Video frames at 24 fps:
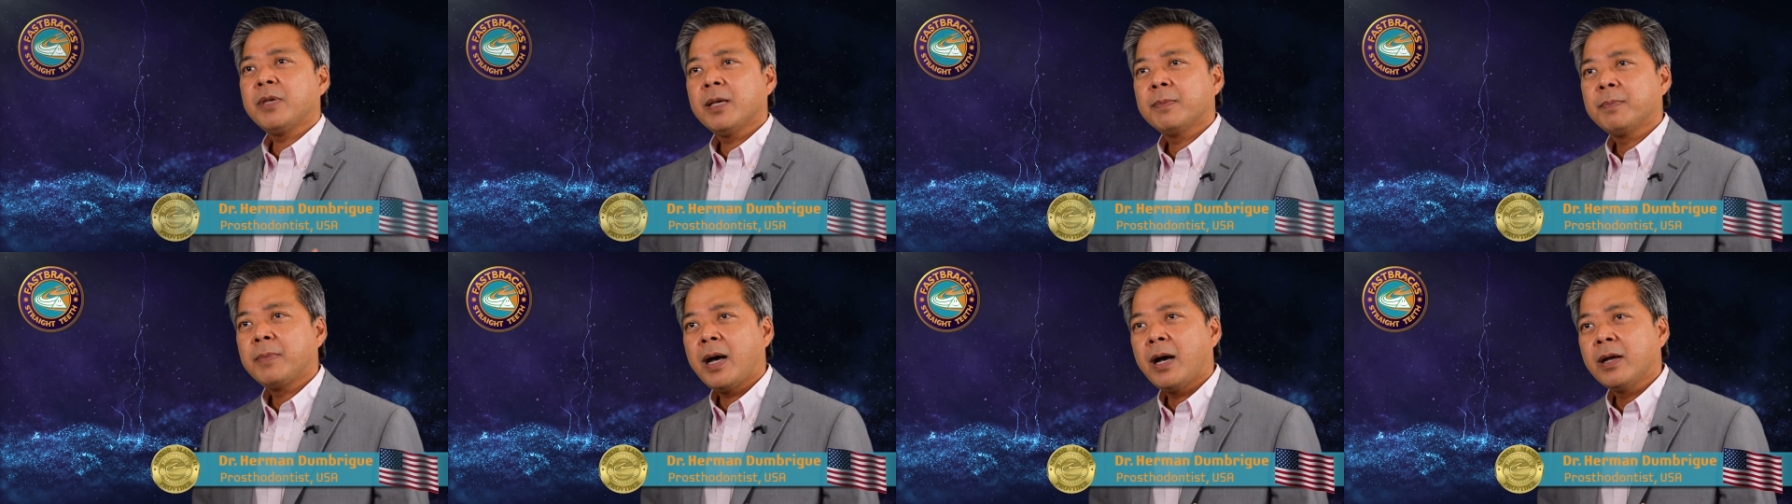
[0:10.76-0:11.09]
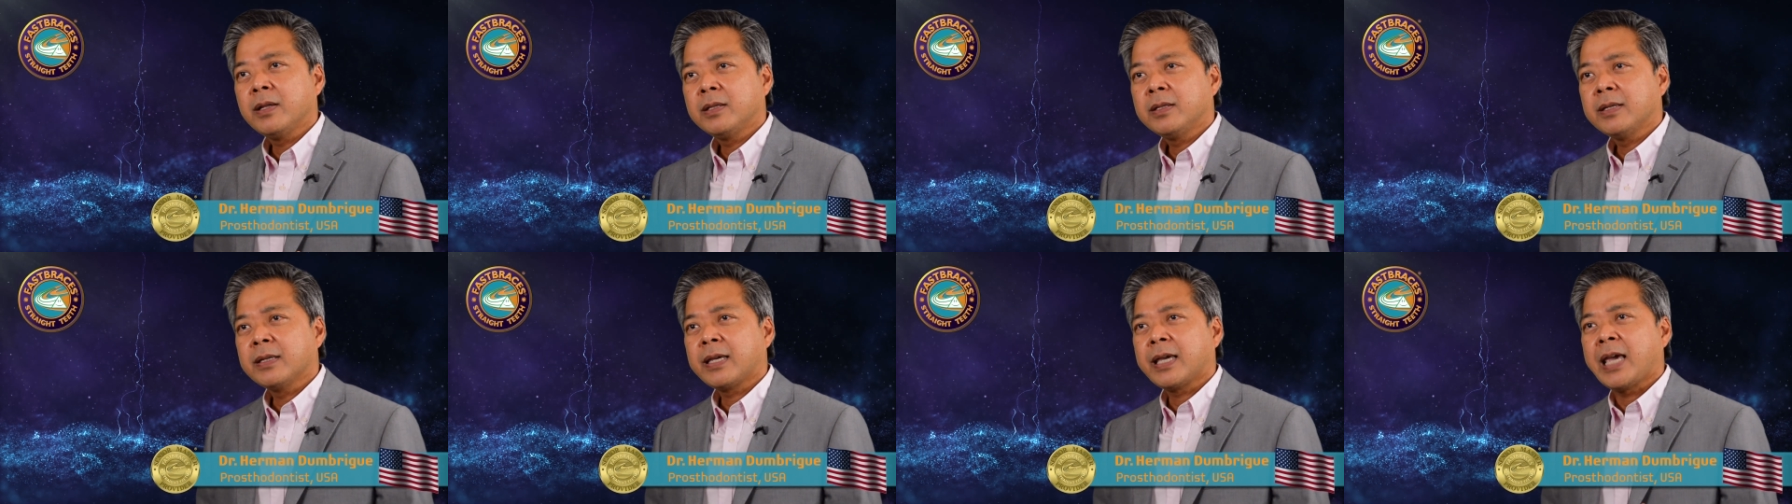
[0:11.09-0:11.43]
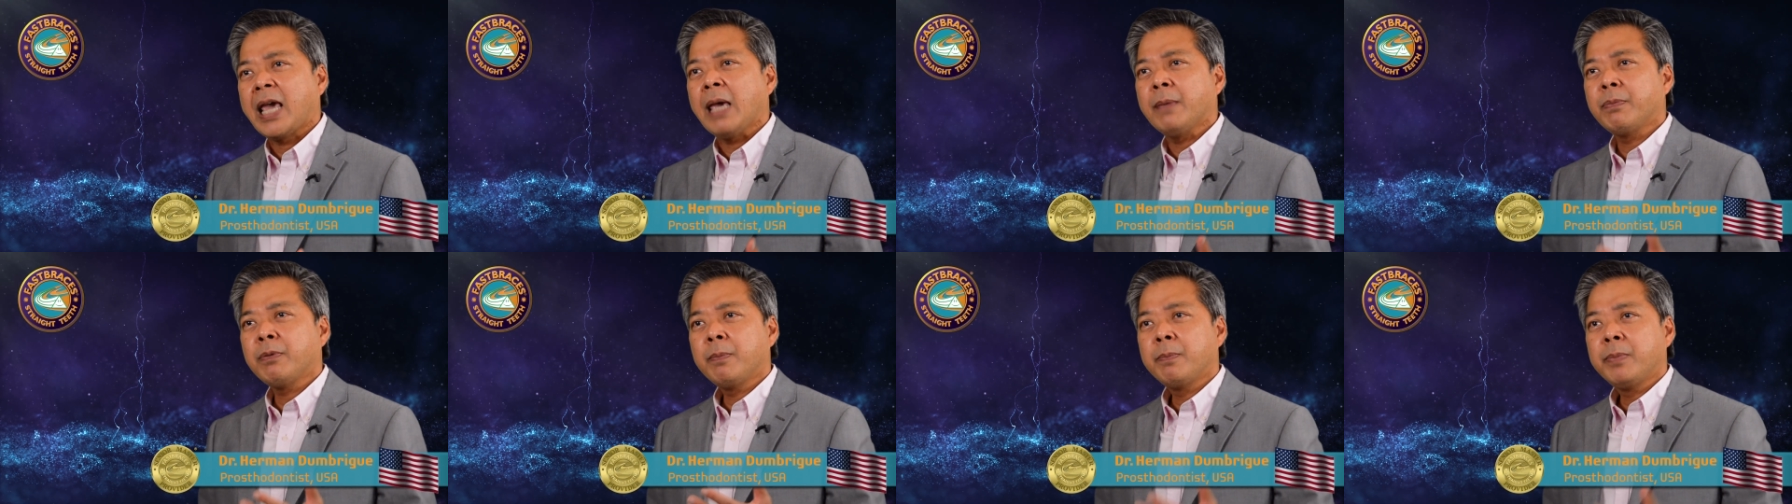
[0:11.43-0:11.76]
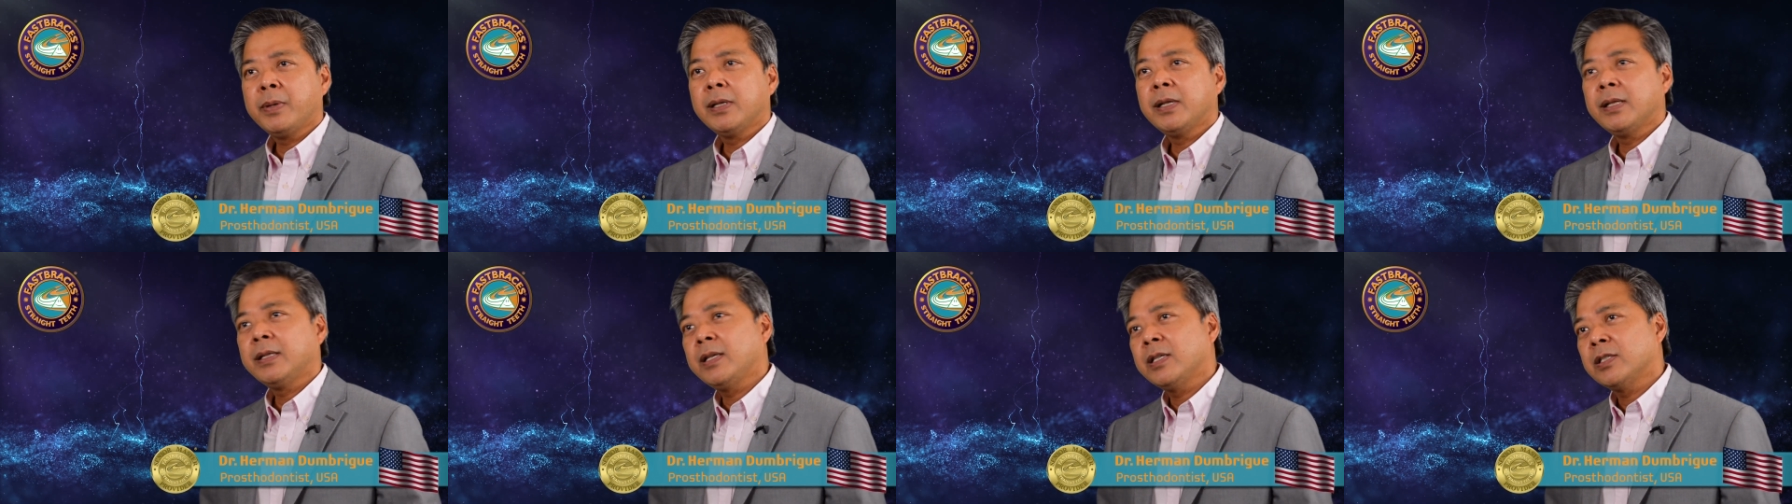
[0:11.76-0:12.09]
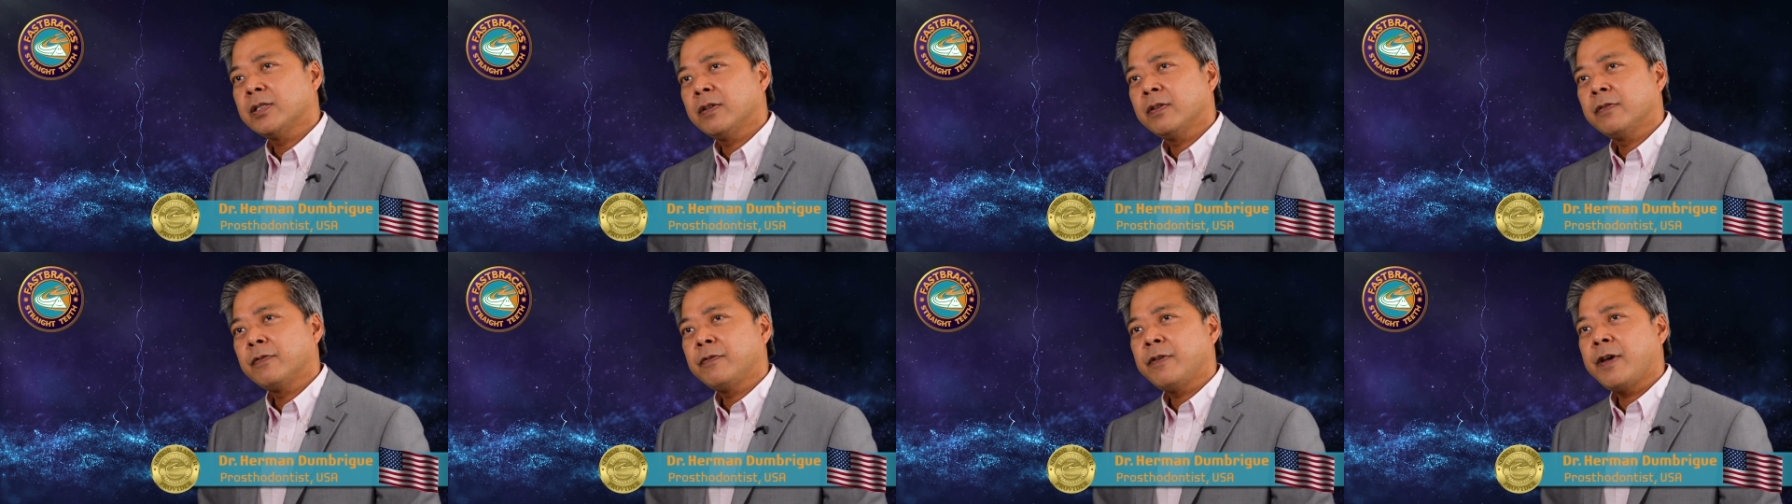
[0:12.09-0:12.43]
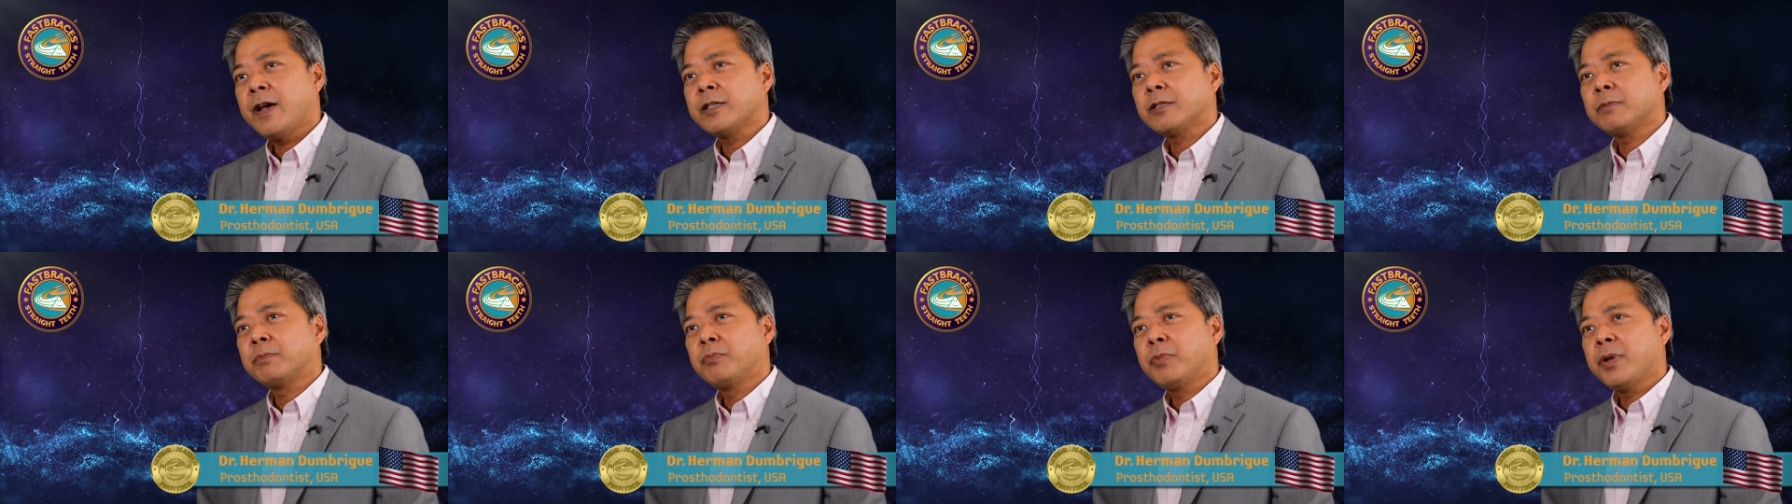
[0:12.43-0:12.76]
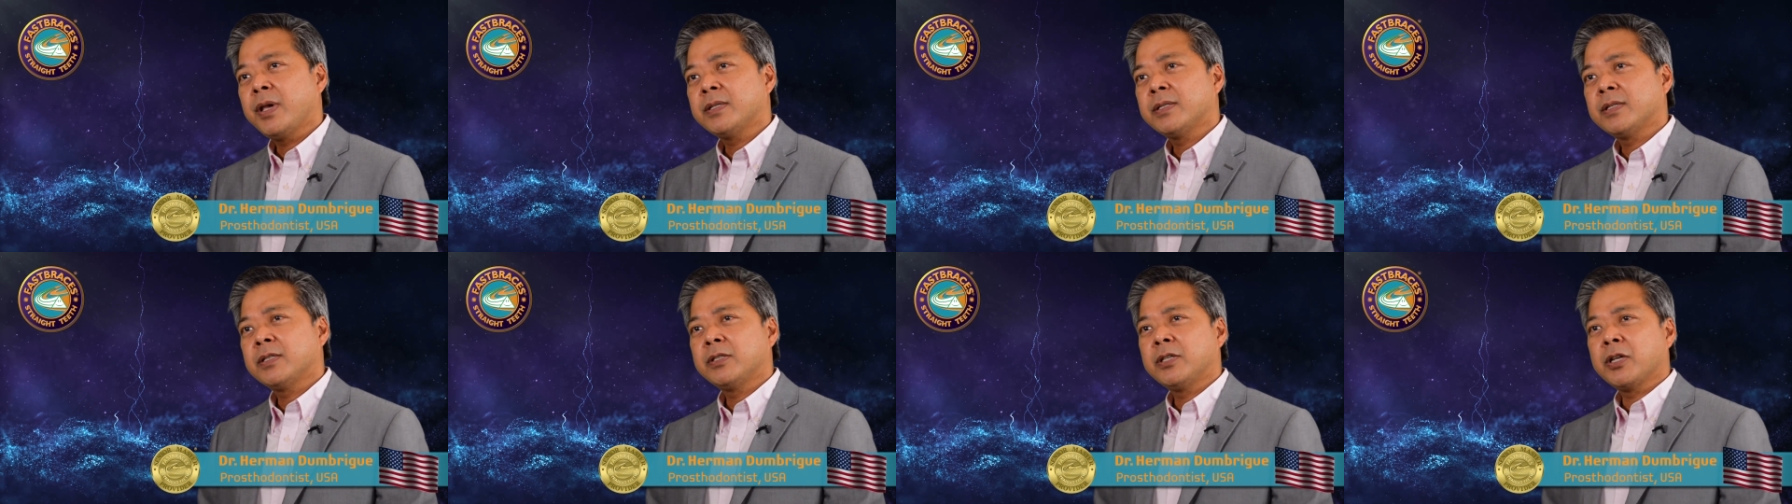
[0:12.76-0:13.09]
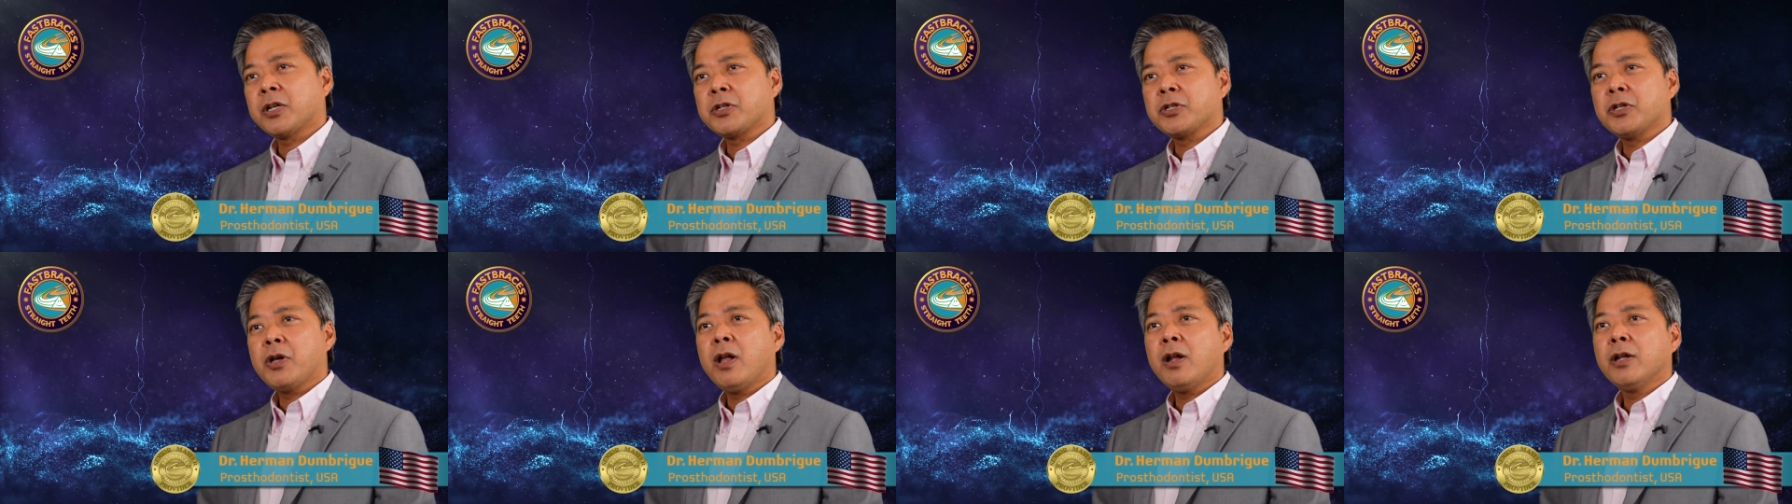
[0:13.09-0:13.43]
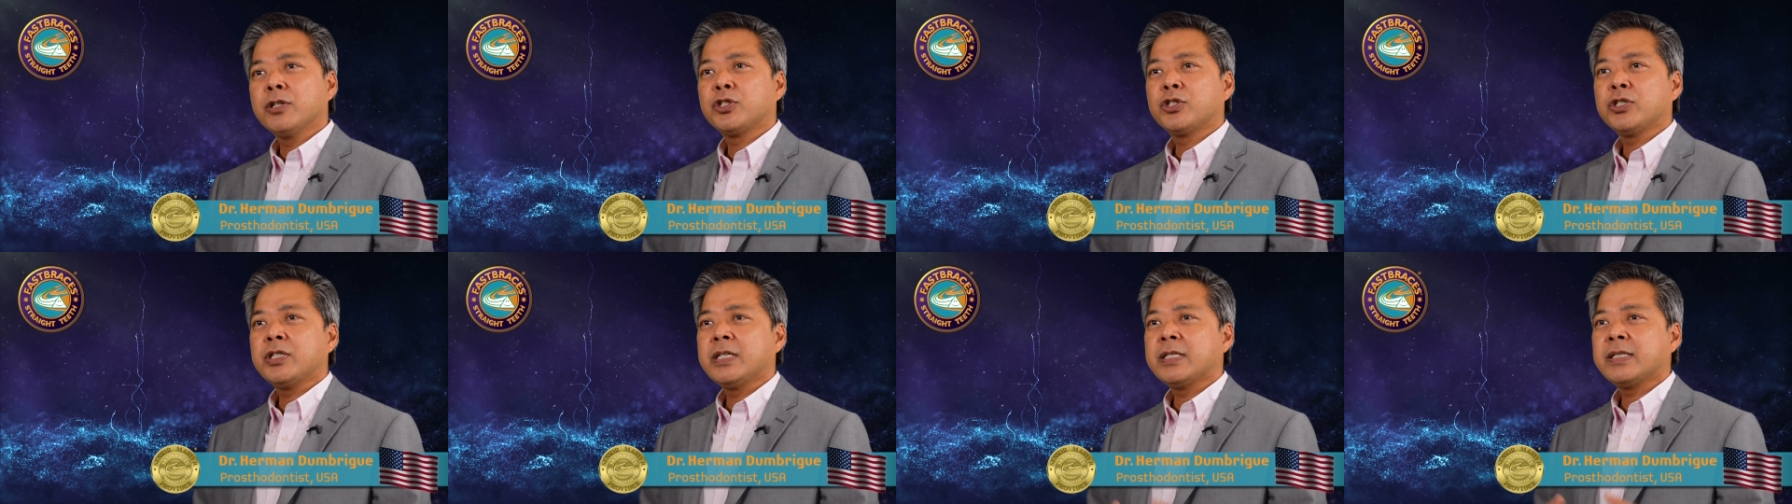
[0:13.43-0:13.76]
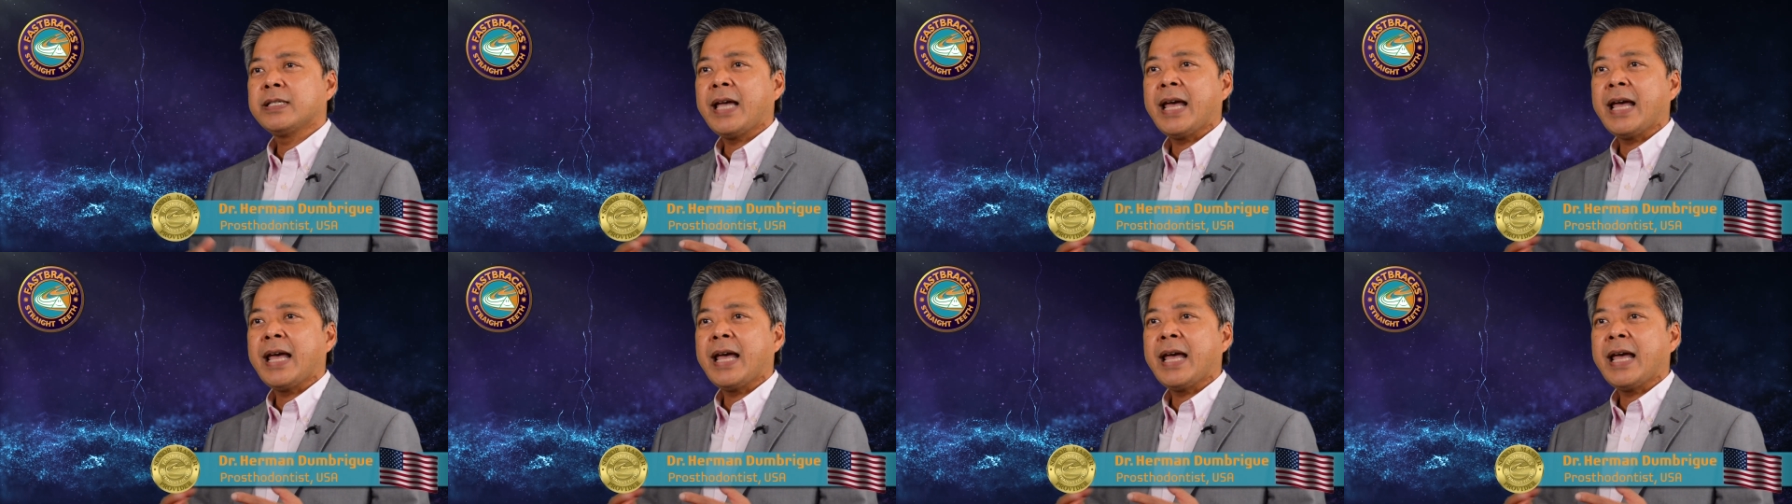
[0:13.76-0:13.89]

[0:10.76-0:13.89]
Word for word: me about the capabilities of Fast Braces technology is